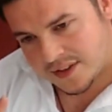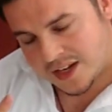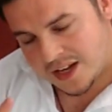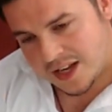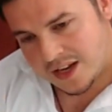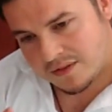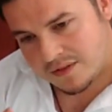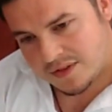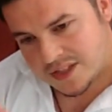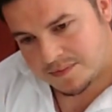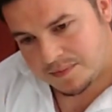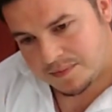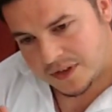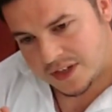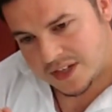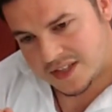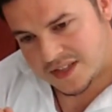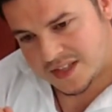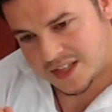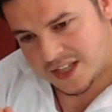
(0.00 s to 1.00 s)
clear risk
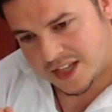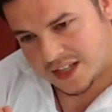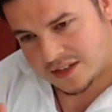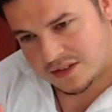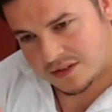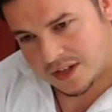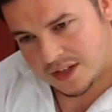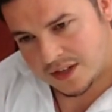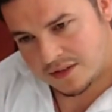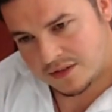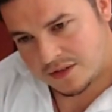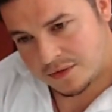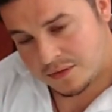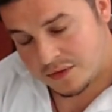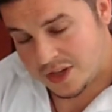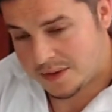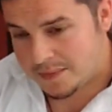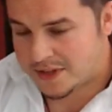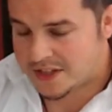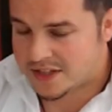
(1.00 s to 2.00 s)
policy and you
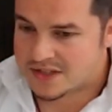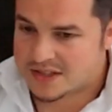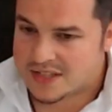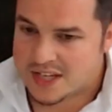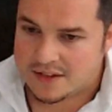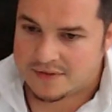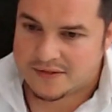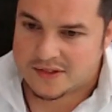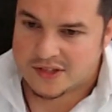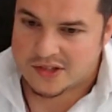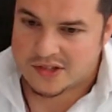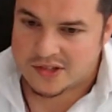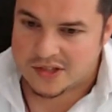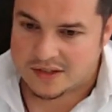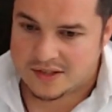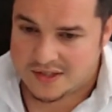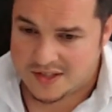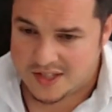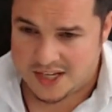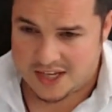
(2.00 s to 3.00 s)
limit yourself to
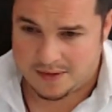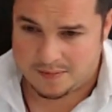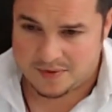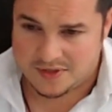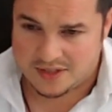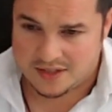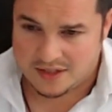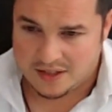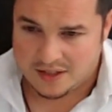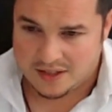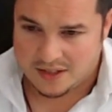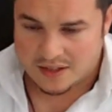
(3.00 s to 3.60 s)
certain setups.